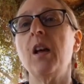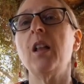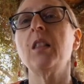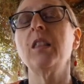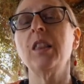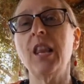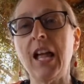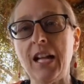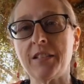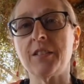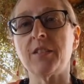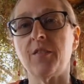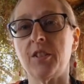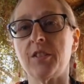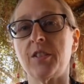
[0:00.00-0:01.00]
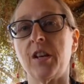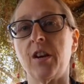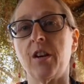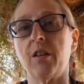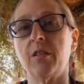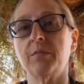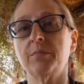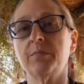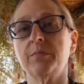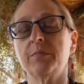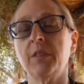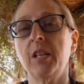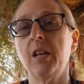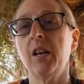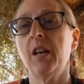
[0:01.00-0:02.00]
Lots of us are.
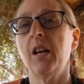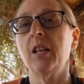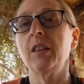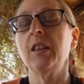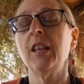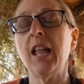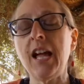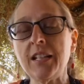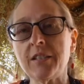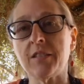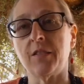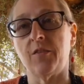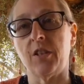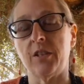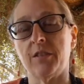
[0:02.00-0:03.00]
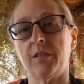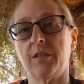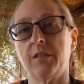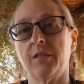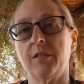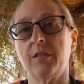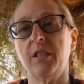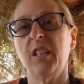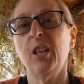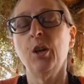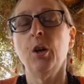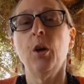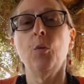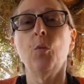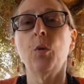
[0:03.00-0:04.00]
Lots of us.
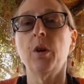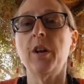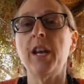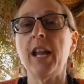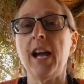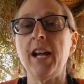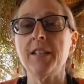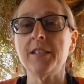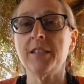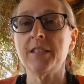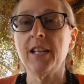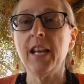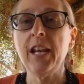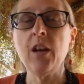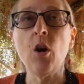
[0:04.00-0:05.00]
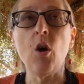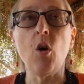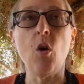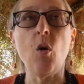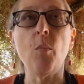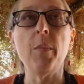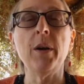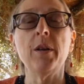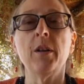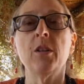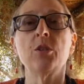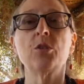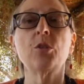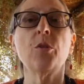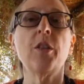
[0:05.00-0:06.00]
We're not staying home
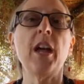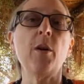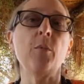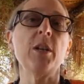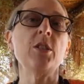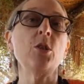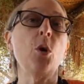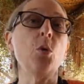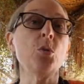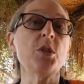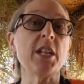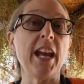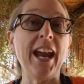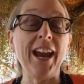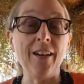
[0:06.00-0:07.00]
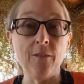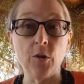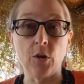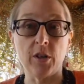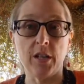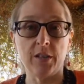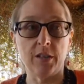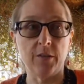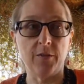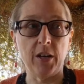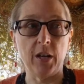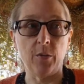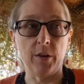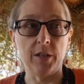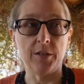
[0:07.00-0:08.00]
so that we don't ever get the
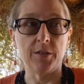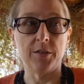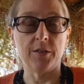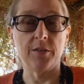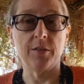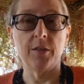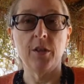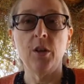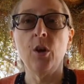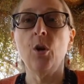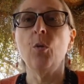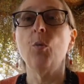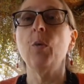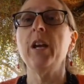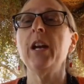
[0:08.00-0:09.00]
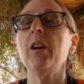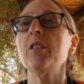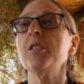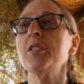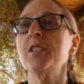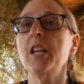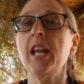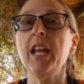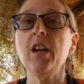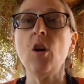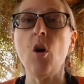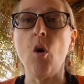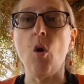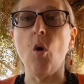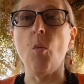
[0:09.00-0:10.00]
virus. We are staying
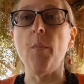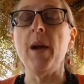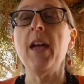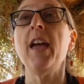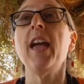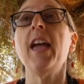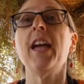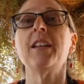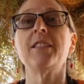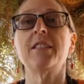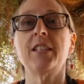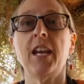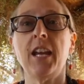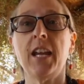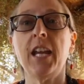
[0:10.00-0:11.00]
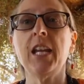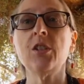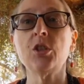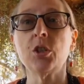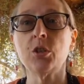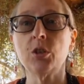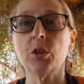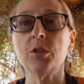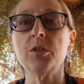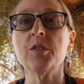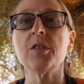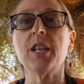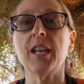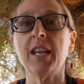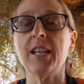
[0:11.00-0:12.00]
home and taking turns
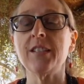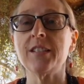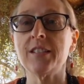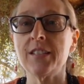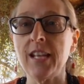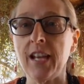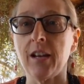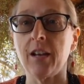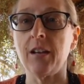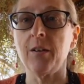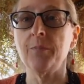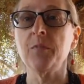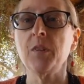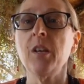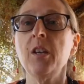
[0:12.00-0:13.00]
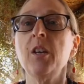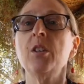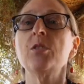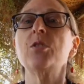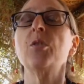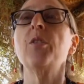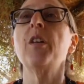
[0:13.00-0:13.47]
getting sick so